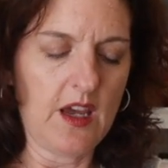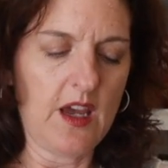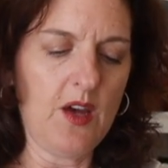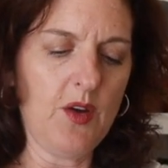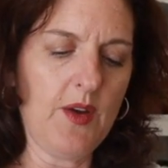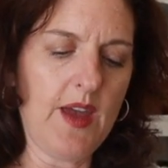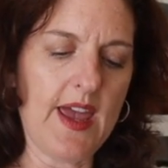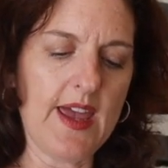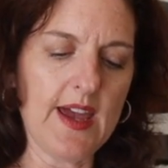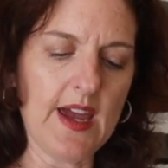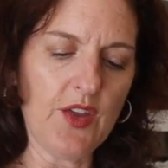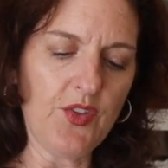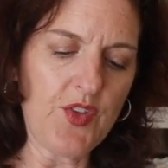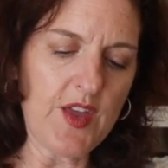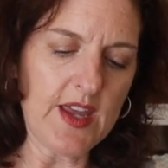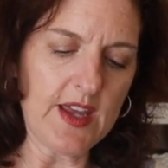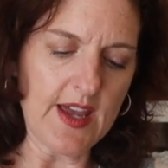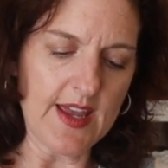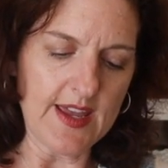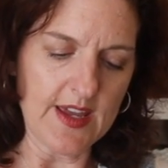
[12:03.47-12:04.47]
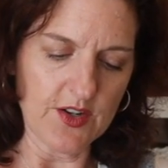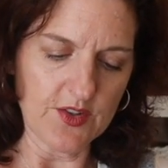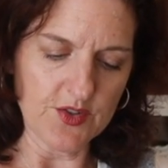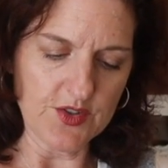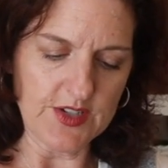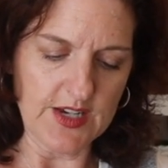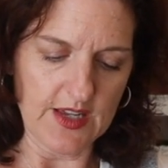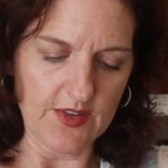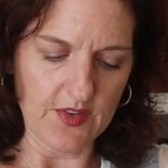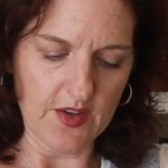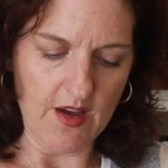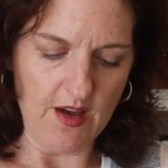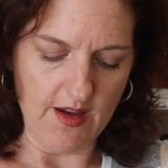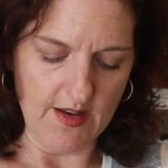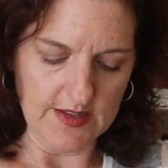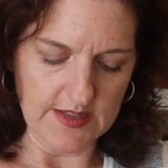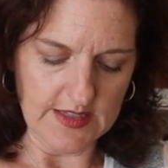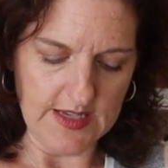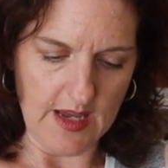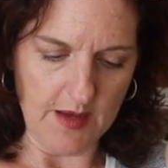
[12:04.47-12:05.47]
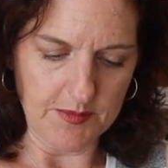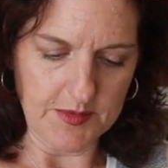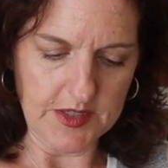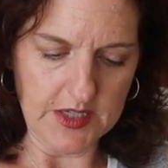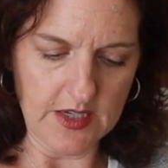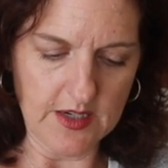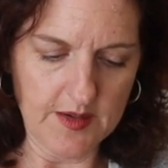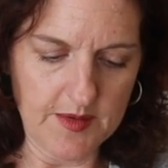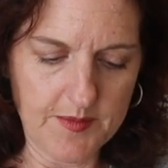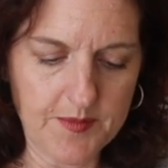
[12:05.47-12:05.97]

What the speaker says: Okay, I think I understand the concept.